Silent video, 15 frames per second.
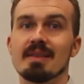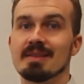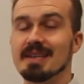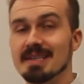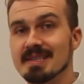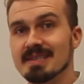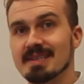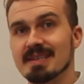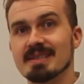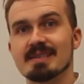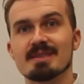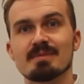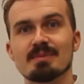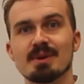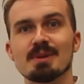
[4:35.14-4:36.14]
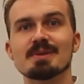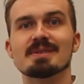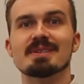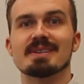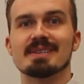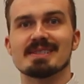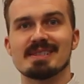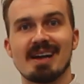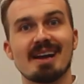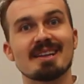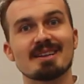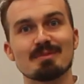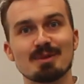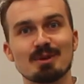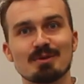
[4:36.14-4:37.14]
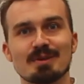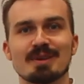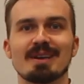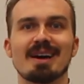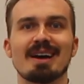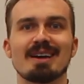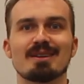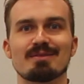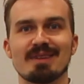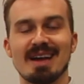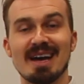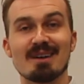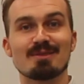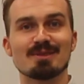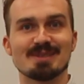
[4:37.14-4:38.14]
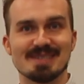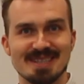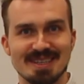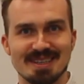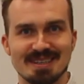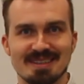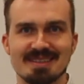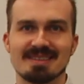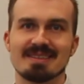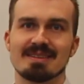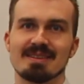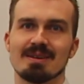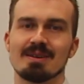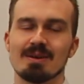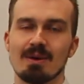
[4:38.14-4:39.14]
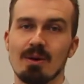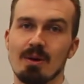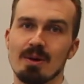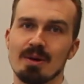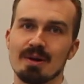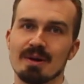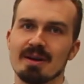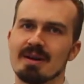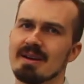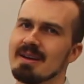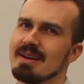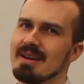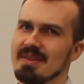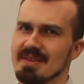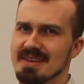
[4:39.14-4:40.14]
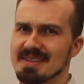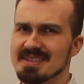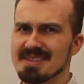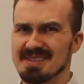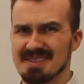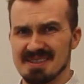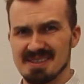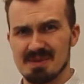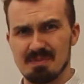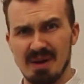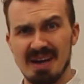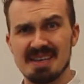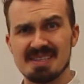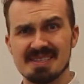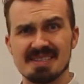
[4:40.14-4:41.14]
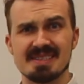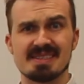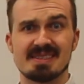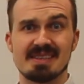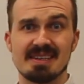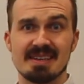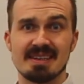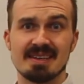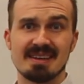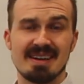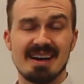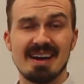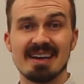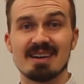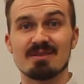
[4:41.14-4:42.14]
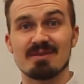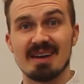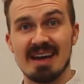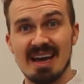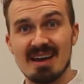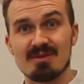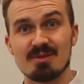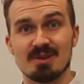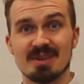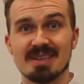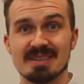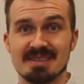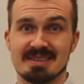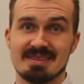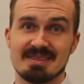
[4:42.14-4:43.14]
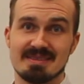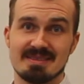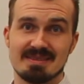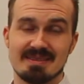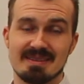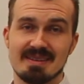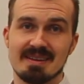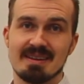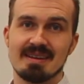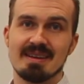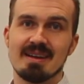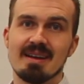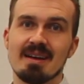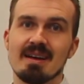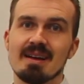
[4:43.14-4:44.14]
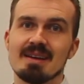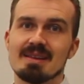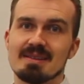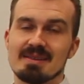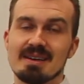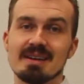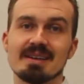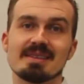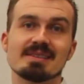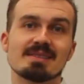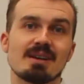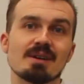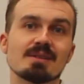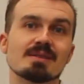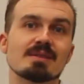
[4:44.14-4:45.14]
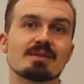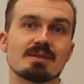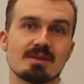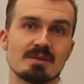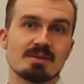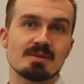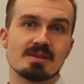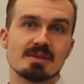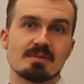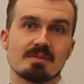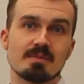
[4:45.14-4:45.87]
this is the most exciting movie I have ever seen. Or, this is the spiciest thing I have ever eaten. The is also used